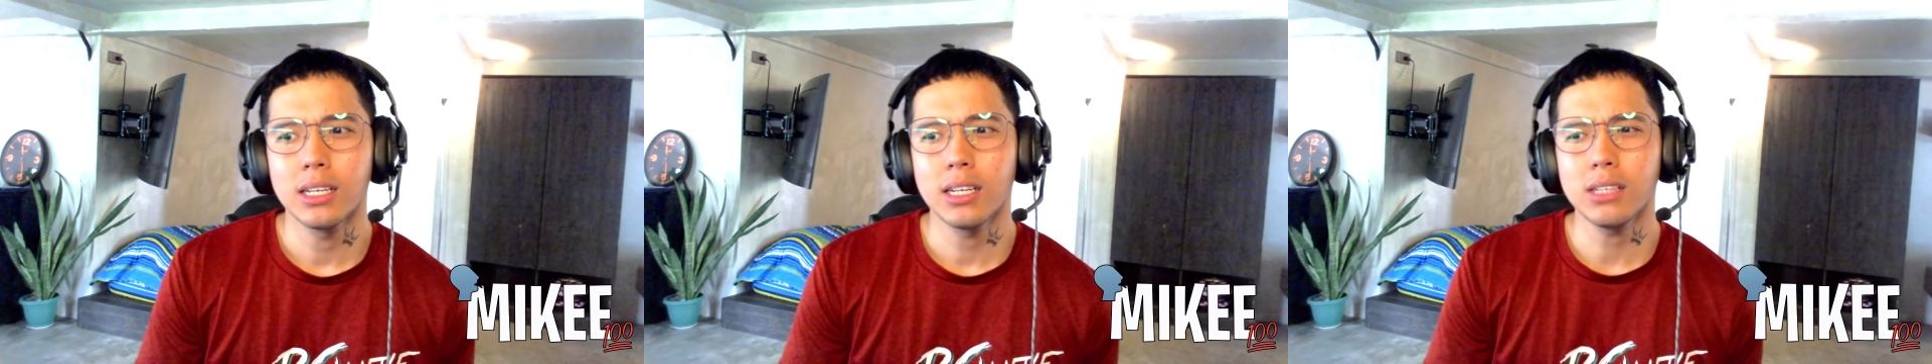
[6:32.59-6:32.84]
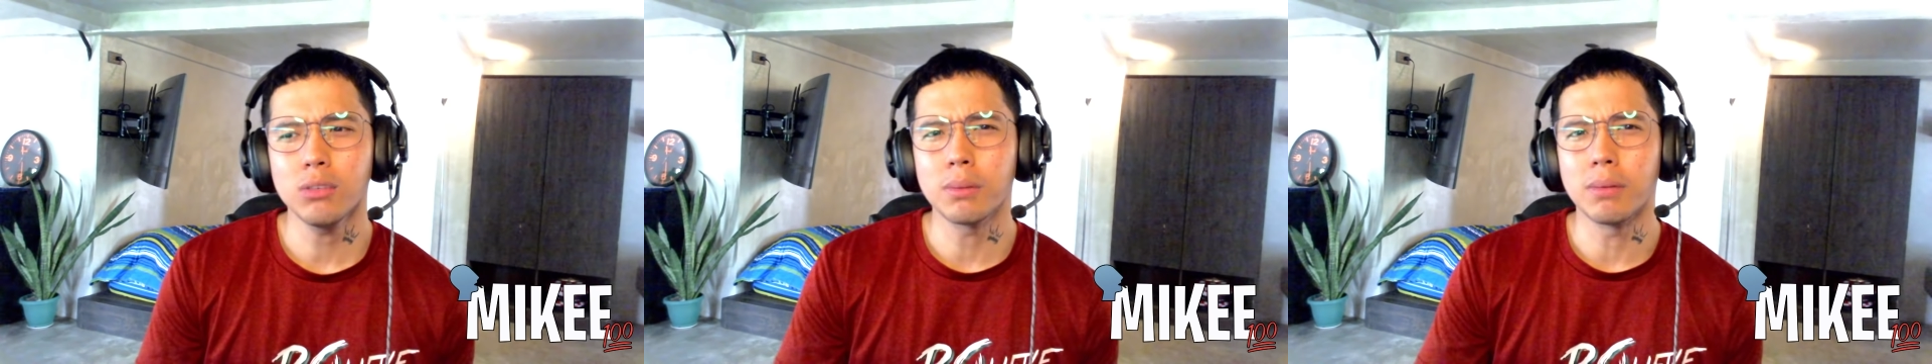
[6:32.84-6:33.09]

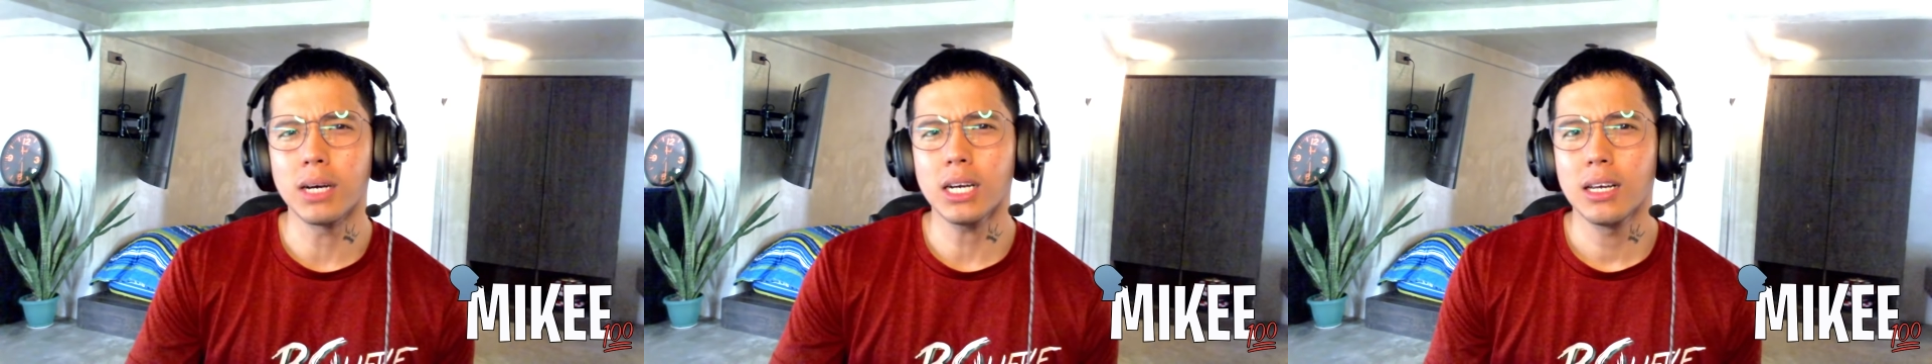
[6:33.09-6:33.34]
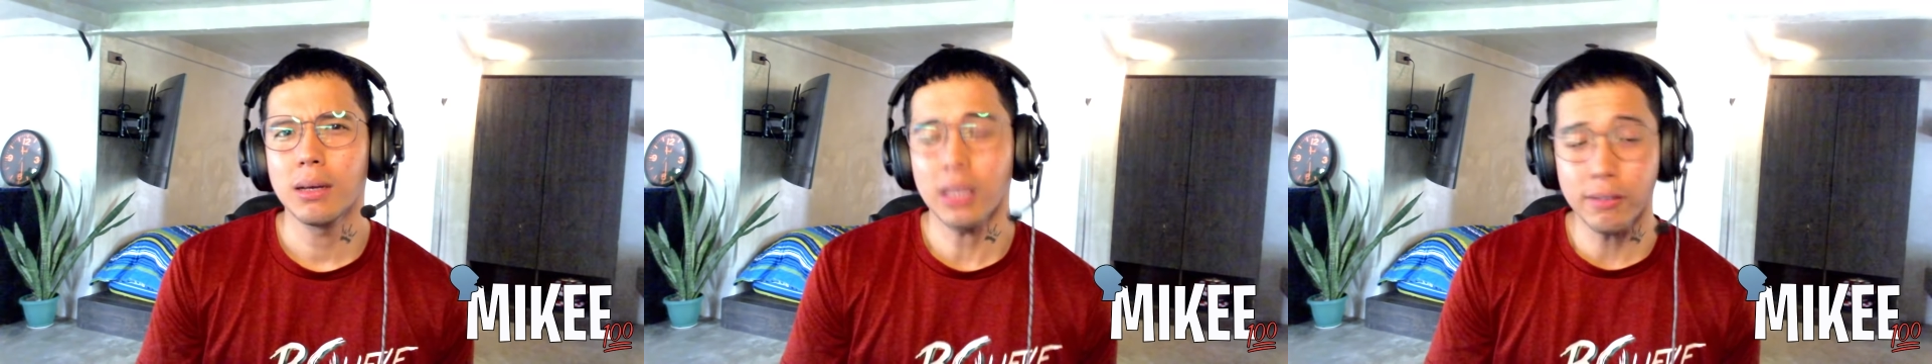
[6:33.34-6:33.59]
Nando pa ba?
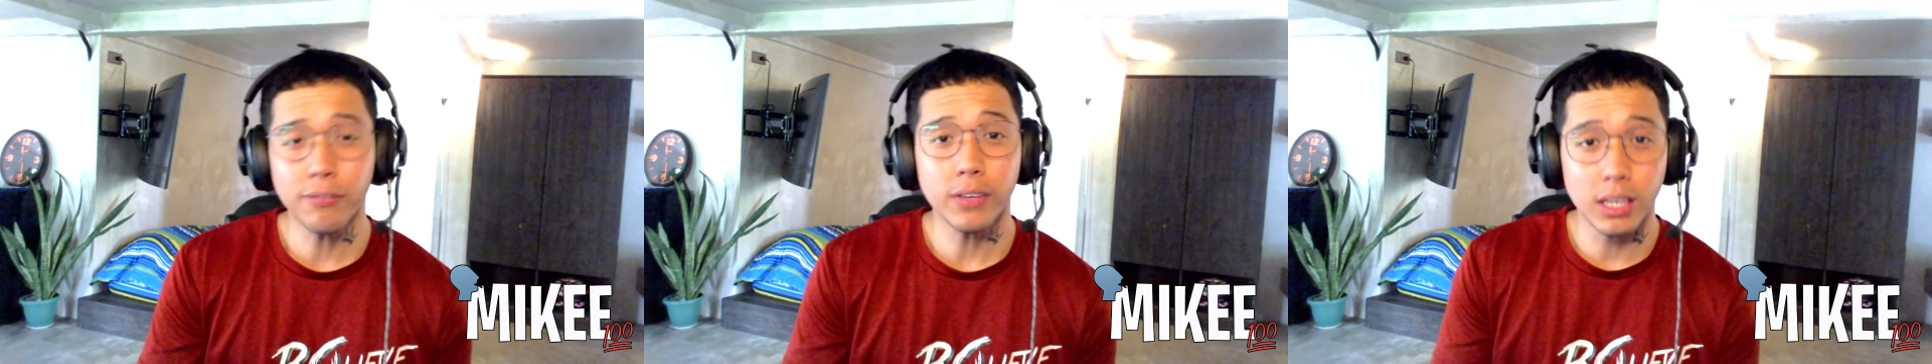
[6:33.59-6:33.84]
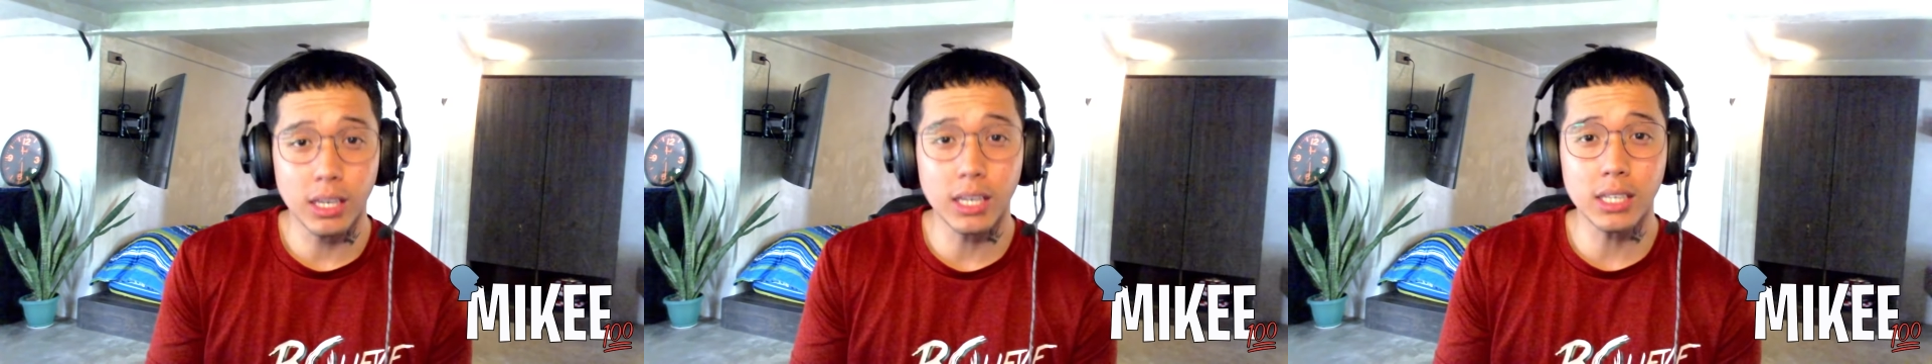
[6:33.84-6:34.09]
If
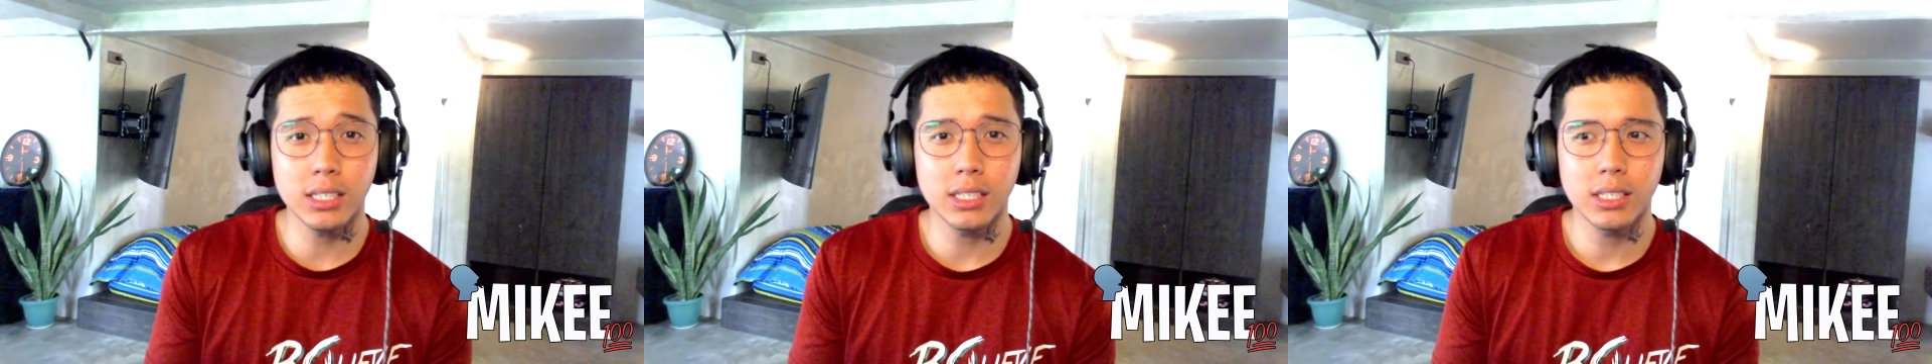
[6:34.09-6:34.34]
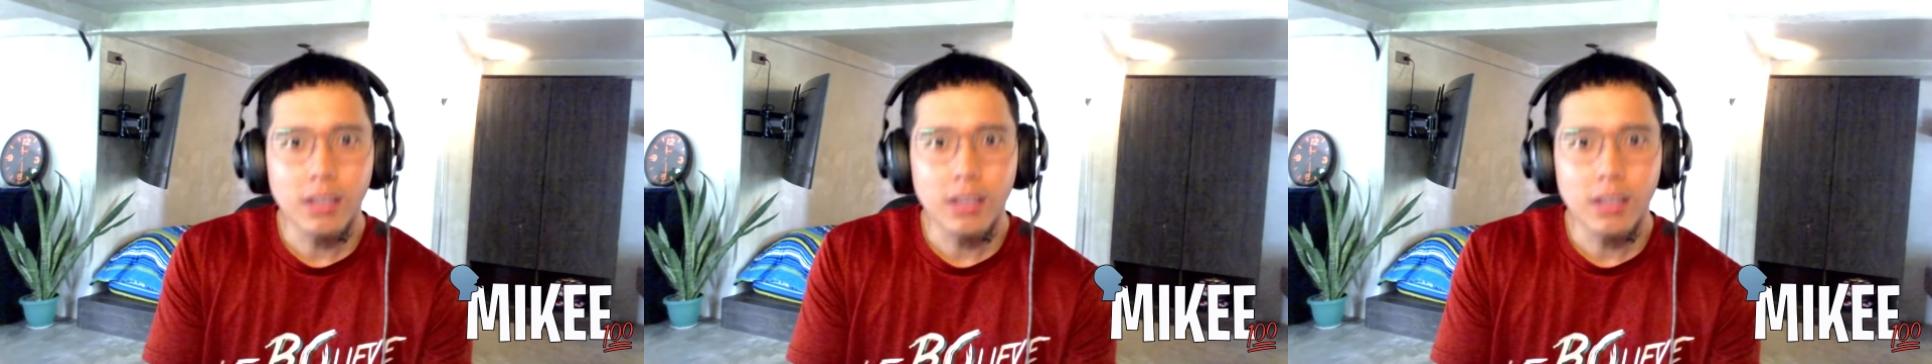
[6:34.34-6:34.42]
he is,